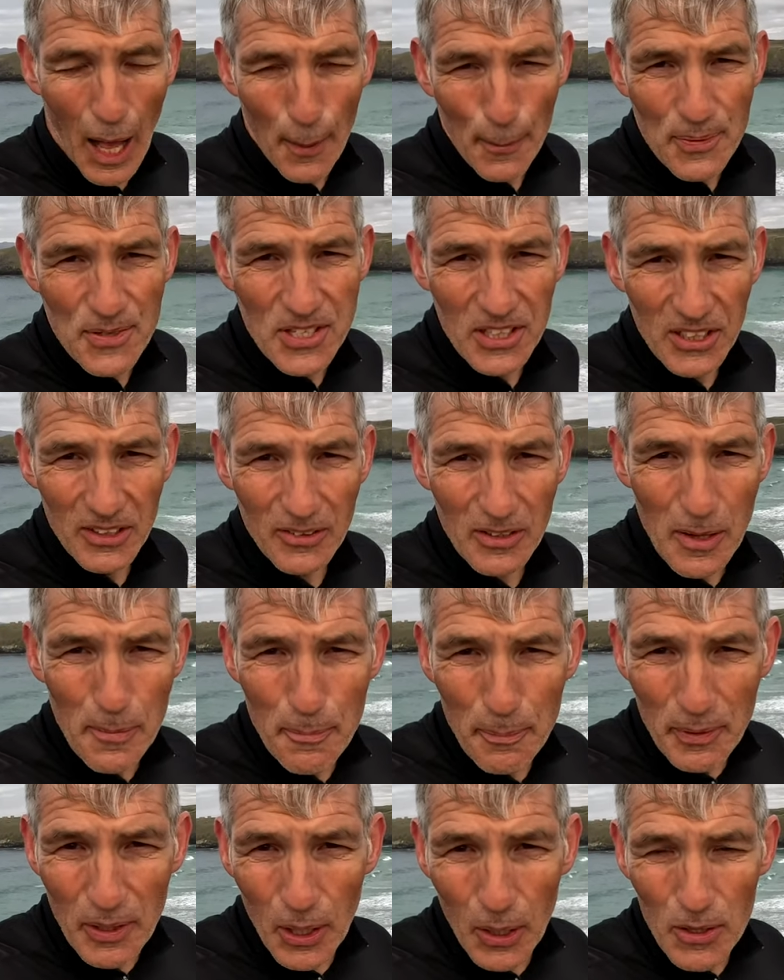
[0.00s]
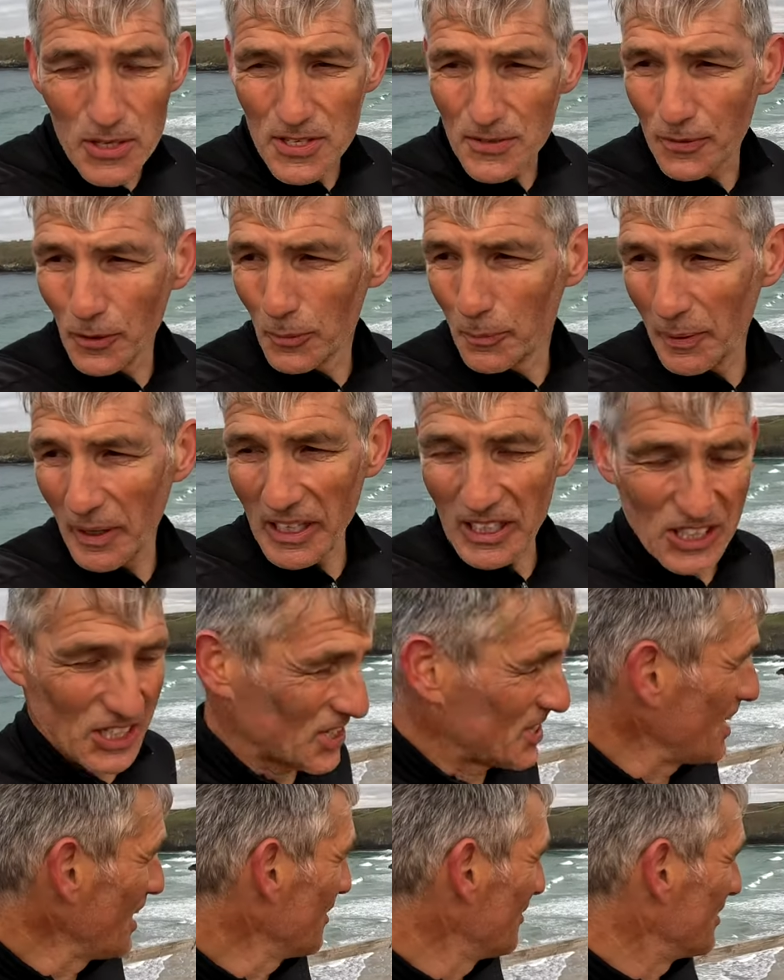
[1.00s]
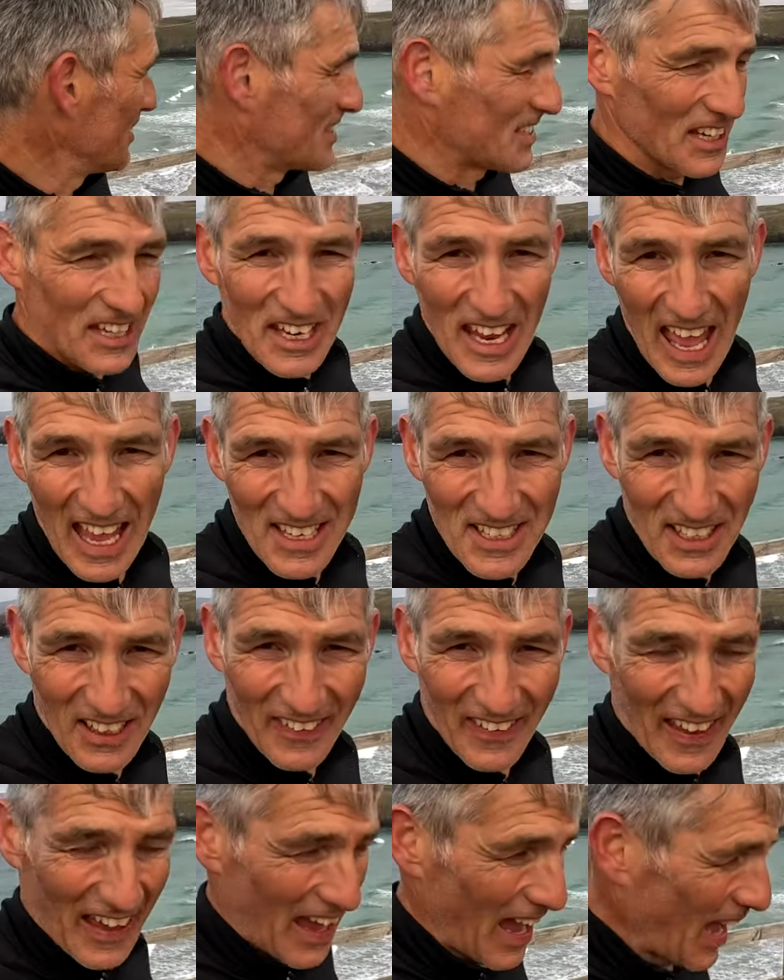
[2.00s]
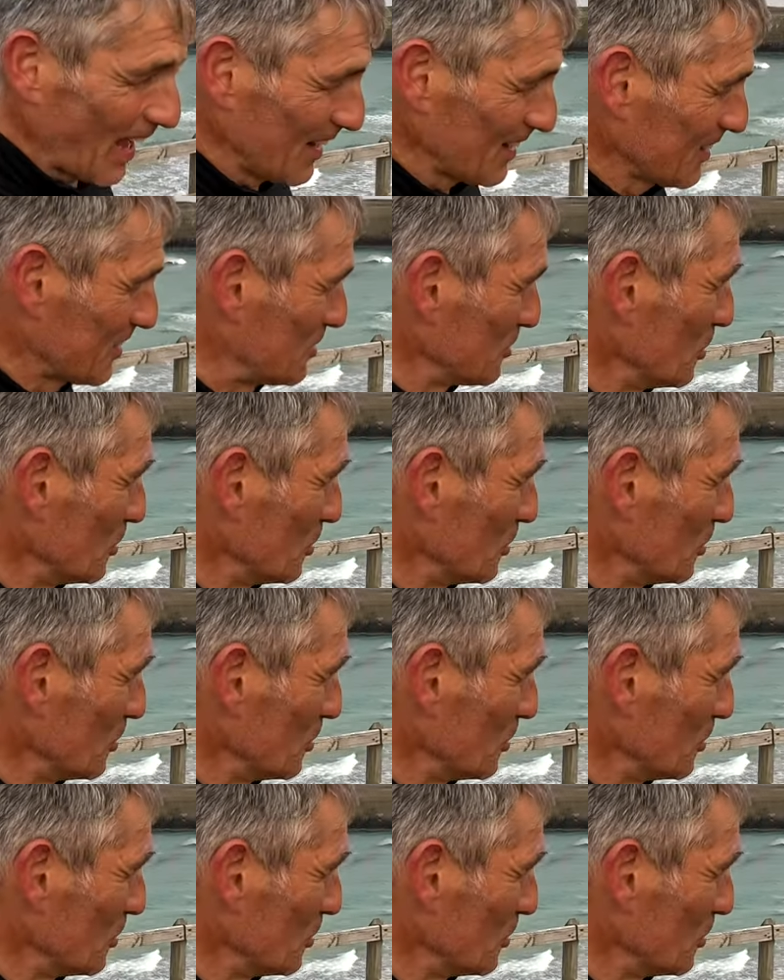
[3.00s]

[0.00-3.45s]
Absolutely beautiful beaches here in Durness, aren't there?